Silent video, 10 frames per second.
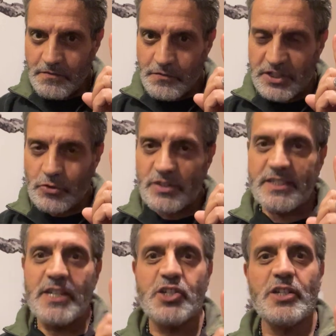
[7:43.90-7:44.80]

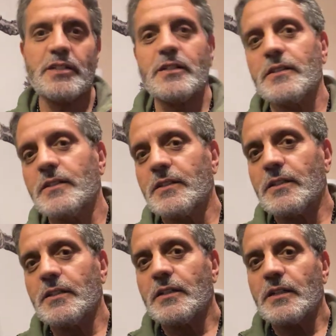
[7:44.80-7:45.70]
visualization
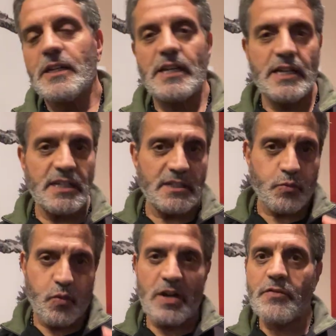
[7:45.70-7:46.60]
is
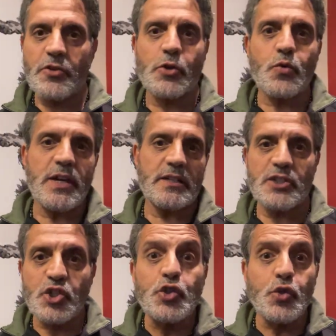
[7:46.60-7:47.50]
one of the
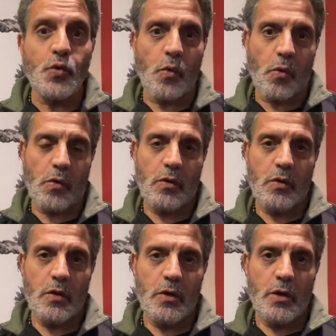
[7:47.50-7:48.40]
greatest tool
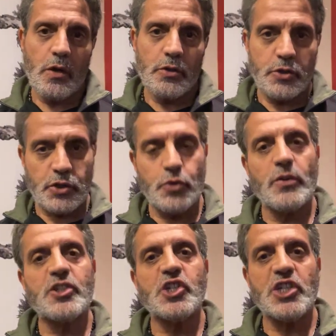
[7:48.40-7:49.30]
to
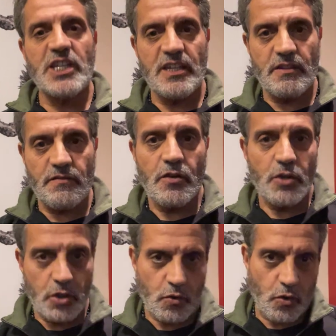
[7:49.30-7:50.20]
achieve
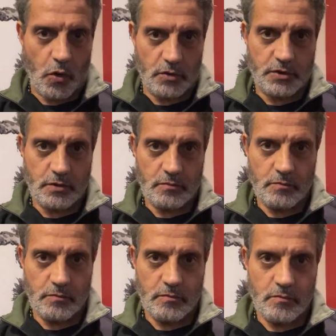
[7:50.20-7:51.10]
your goals.
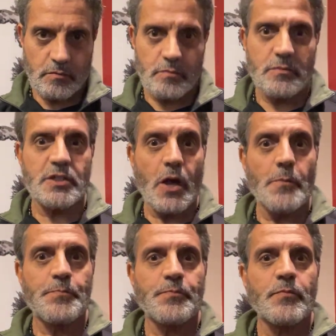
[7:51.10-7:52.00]

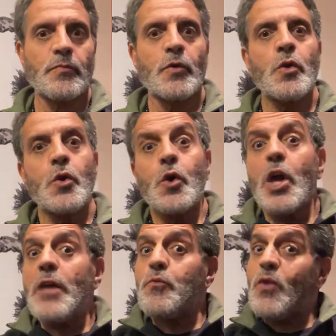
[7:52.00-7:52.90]
So,
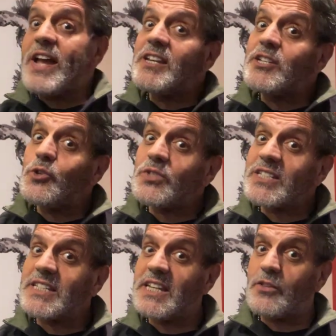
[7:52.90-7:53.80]
when you
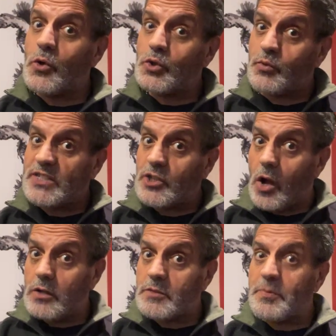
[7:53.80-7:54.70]
see those
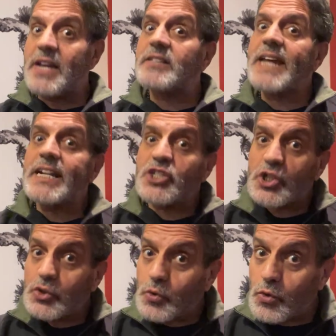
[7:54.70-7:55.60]
results, pay
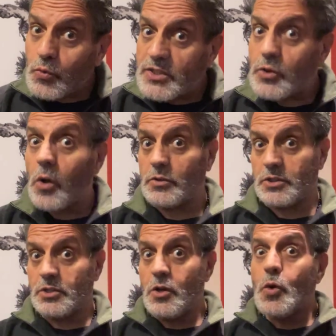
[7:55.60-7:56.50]
attention to the
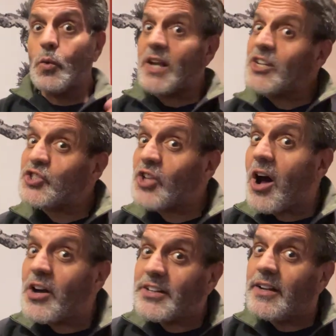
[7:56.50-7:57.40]
results. When I
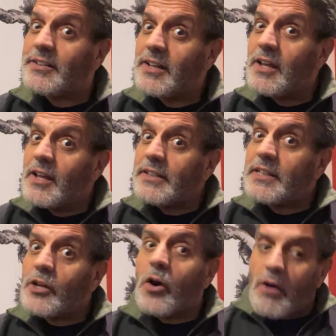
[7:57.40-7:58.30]
started,
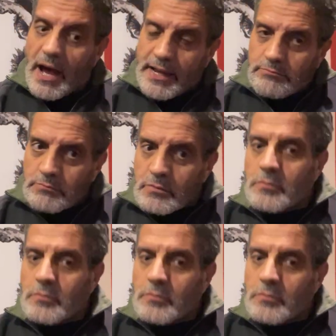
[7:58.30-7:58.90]
you know, I